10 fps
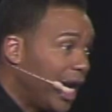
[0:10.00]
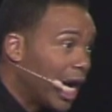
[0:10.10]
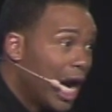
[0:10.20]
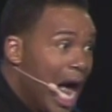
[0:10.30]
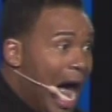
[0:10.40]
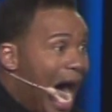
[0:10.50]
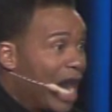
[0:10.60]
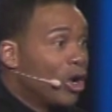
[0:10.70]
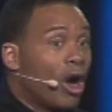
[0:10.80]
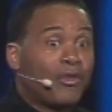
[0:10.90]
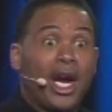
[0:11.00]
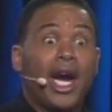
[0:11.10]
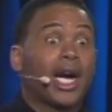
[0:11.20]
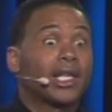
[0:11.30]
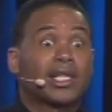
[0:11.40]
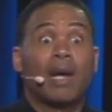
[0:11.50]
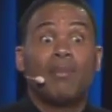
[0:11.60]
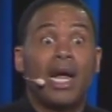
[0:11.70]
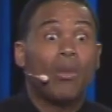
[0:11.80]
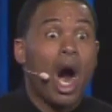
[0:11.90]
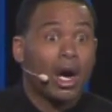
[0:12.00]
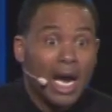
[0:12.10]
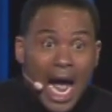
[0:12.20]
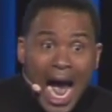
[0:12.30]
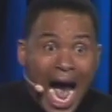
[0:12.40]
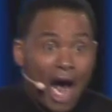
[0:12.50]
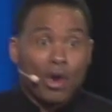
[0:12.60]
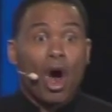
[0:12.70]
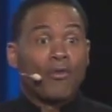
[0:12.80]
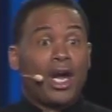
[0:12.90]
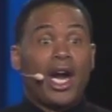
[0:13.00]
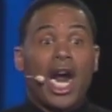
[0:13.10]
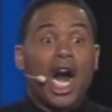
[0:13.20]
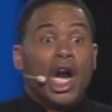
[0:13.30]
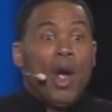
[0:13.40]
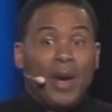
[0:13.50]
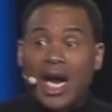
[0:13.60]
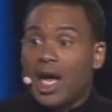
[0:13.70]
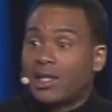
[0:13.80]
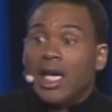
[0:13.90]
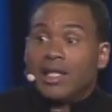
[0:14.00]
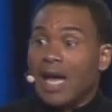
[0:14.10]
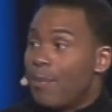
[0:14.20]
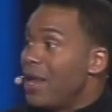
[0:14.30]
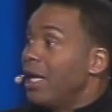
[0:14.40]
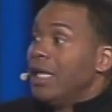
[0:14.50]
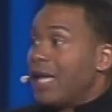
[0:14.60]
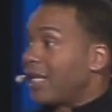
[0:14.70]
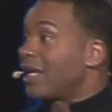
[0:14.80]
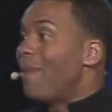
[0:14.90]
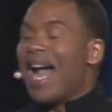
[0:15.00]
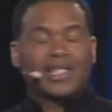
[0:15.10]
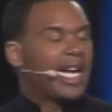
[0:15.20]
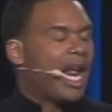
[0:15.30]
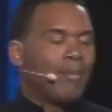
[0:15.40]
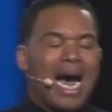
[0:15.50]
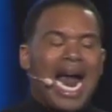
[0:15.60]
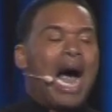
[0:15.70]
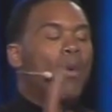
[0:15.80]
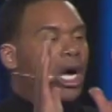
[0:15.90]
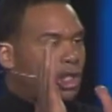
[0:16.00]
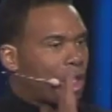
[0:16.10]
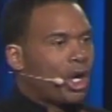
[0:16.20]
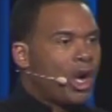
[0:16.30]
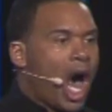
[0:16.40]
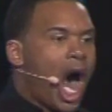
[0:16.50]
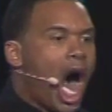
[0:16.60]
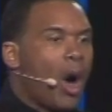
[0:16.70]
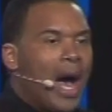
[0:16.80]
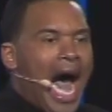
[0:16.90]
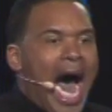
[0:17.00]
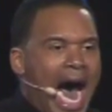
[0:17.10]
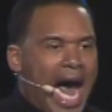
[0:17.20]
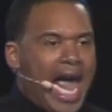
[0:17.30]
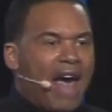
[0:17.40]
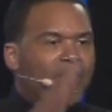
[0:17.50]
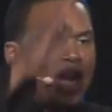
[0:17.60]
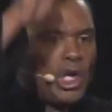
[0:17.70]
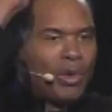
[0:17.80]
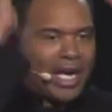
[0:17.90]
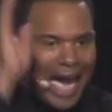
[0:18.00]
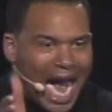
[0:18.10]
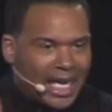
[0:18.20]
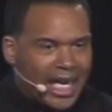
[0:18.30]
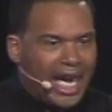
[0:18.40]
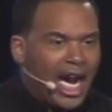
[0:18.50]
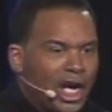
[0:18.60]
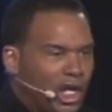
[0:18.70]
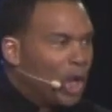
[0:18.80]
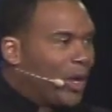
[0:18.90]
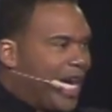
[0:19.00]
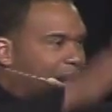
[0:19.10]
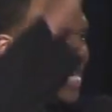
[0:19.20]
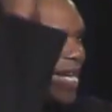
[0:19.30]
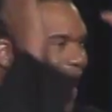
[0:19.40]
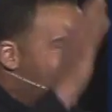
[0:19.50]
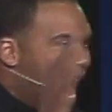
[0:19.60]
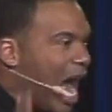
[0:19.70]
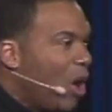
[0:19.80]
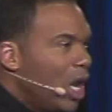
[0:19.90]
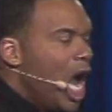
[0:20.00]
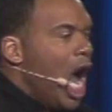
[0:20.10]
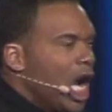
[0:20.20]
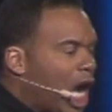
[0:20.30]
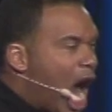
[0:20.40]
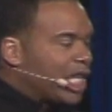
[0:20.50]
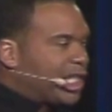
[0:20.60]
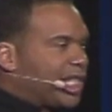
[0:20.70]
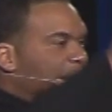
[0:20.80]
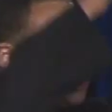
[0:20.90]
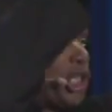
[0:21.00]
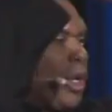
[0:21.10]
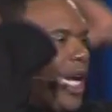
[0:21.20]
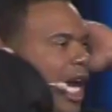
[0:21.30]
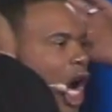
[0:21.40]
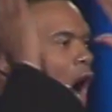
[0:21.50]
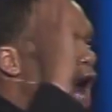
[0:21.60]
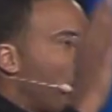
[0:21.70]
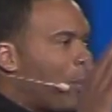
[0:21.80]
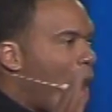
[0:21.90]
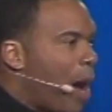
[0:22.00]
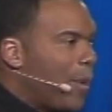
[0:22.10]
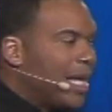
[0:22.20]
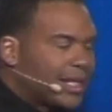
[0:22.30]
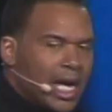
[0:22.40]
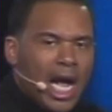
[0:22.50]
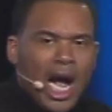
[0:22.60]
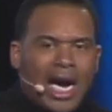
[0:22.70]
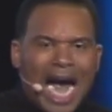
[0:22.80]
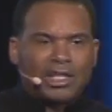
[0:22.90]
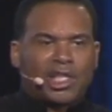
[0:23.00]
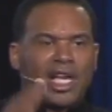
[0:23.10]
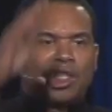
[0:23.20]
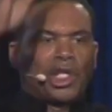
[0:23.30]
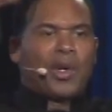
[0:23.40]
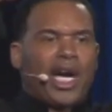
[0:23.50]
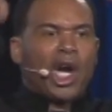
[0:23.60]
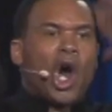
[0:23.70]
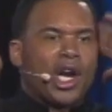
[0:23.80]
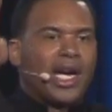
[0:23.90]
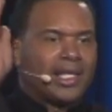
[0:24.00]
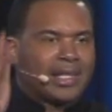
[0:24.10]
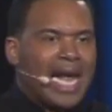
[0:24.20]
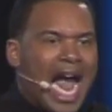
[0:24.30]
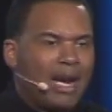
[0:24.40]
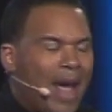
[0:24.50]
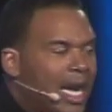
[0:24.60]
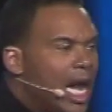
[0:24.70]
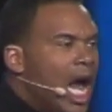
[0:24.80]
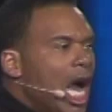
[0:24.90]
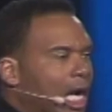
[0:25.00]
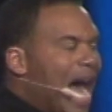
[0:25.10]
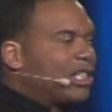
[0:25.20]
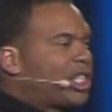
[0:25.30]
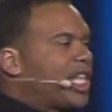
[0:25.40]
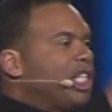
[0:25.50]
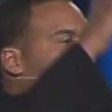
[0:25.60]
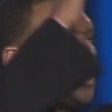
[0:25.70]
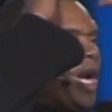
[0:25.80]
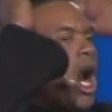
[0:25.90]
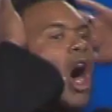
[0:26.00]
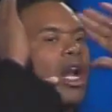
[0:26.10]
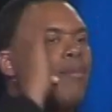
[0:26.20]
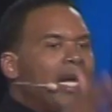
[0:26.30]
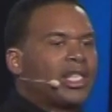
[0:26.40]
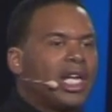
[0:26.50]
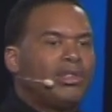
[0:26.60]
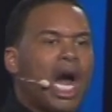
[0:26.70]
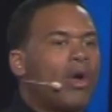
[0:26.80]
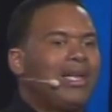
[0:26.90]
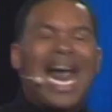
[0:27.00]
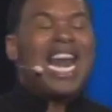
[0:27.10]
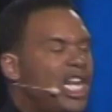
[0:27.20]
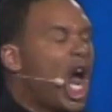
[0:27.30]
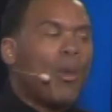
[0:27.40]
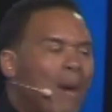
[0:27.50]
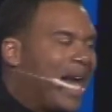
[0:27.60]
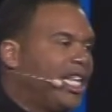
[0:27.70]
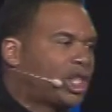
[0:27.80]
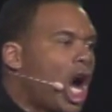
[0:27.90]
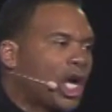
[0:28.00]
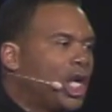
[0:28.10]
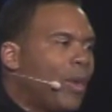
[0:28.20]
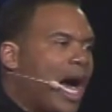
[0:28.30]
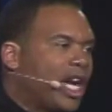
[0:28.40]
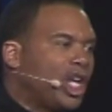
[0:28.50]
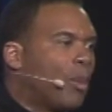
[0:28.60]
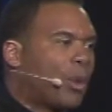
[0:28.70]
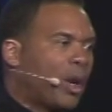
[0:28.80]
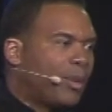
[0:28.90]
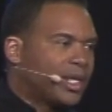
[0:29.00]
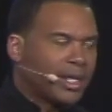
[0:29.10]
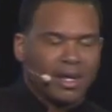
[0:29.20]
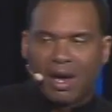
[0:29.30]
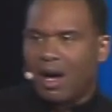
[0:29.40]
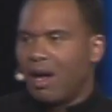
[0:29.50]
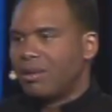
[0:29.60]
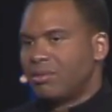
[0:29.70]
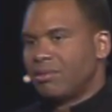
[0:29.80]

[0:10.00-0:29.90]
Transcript: here. I don't know if you're here because something didn't work. I don't know if you're here because there's some accident. But I want you to know, however you got here, you here now. God sent you here on a purpose. God sent you here on an assignment. God sent you here on a mission. Don't let nobody talk you out of your purpose and go.